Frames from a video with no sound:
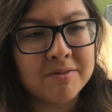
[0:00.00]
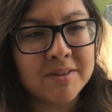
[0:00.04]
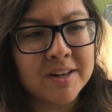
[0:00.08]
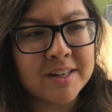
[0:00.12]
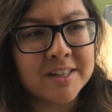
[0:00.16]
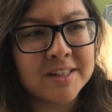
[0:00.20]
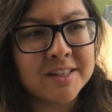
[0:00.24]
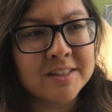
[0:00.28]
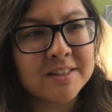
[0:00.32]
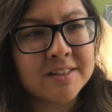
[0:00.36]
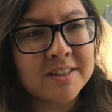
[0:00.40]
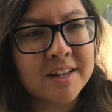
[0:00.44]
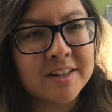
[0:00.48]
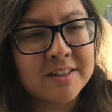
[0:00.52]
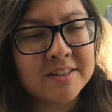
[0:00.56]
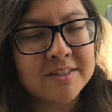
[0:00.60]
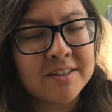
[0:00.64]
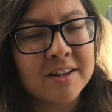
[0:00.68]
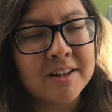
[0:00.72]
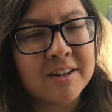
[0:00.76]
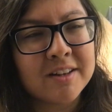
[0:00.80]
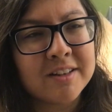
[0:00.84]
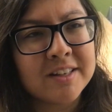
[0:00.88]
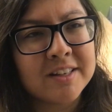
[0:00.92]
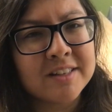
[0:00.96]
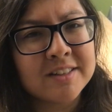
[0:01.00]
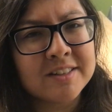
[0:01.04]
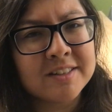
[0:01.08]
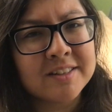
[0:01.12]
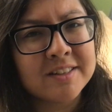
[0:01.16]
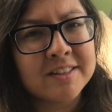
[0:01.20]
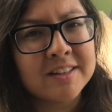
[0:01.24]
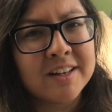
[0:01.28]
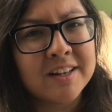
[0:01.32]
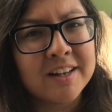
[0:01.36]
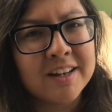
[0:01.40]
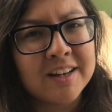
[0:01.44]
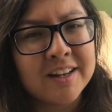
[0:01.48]
I saw this
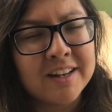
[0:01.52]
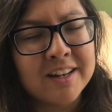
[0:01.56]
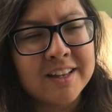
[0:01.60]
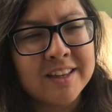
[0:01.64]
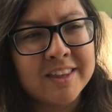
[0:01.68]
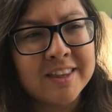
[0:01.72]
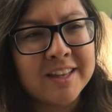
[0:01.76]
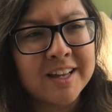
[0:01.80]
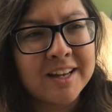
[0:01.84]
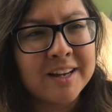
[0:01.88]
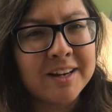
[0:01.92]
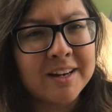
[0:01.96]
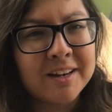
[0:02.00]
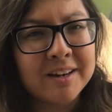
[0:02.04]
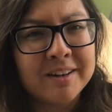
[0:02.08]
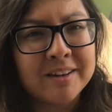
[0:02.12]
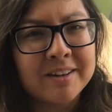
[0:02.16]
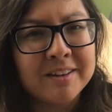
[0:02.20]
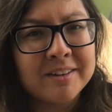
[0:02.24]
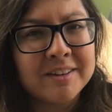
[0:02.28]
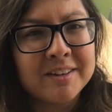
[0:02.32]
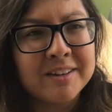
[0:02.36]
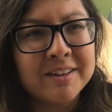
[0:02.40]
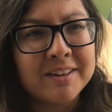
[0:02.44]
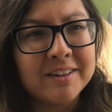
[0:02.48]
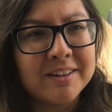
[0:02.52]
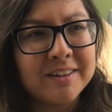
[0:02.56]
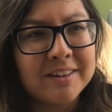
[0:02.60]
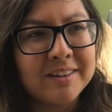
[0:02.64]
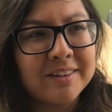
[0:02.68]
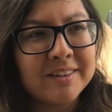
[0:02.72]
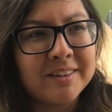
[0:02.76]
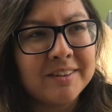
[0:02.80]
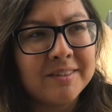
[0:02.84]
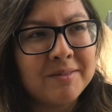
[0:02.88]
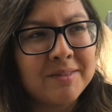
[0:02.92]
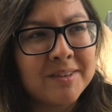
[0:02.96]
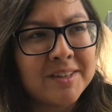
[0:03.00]
thing
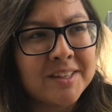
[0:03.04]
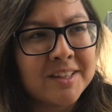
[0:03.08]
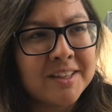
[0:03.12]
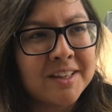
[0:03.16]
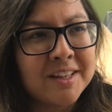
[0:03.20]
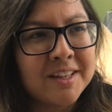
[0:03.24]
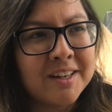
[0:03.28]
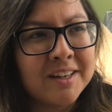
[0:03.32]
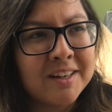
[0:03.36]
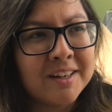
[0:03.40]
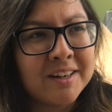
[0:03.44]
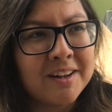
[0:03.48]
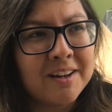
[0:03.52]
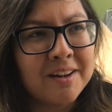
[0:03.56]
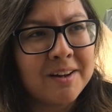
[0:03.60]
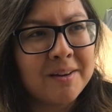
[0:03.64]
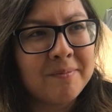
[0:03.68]
with like